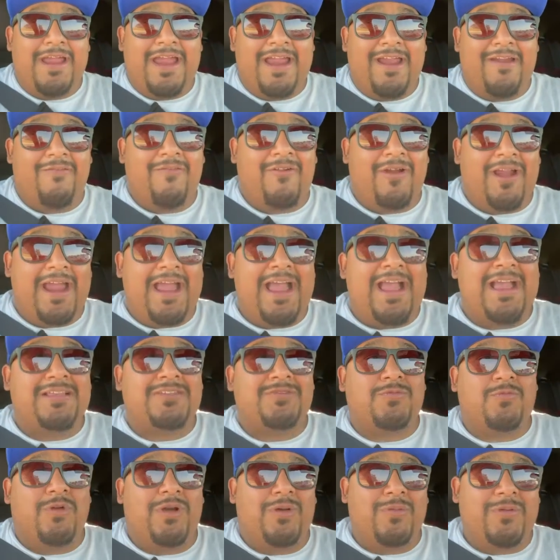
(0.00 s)
ever
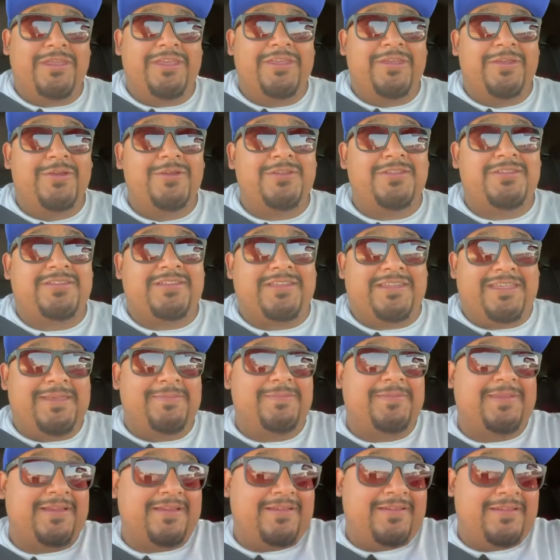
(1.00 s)
asked what we used to
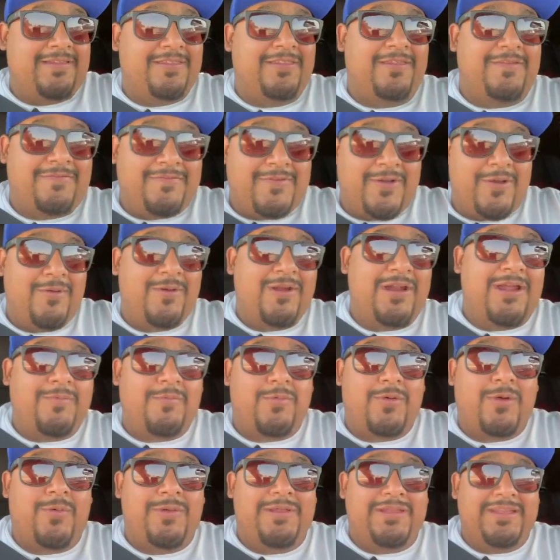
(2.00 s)
keep the phone up
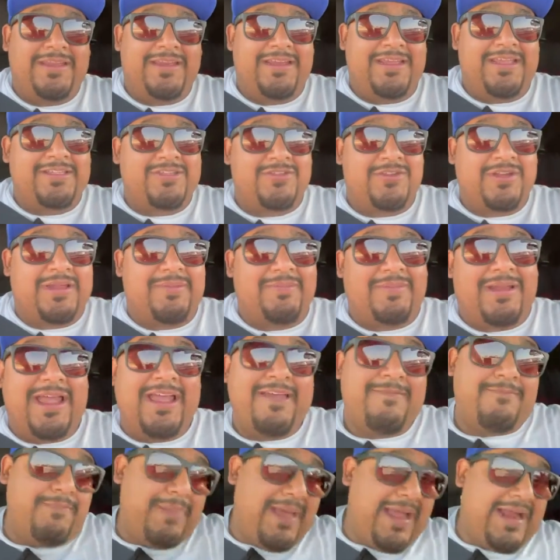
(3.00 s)
when we did Instagram
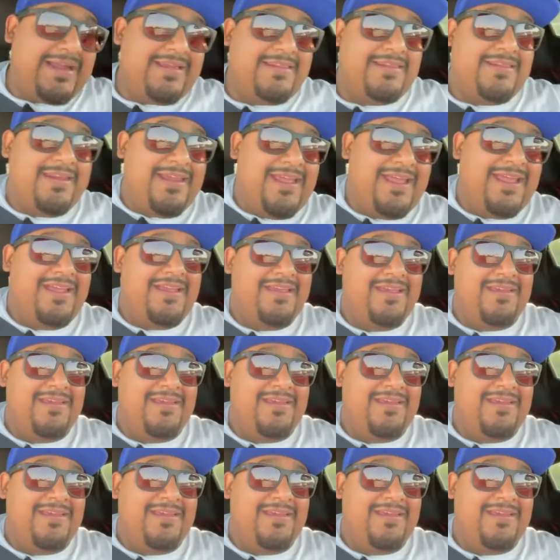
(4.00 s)
live back in the day,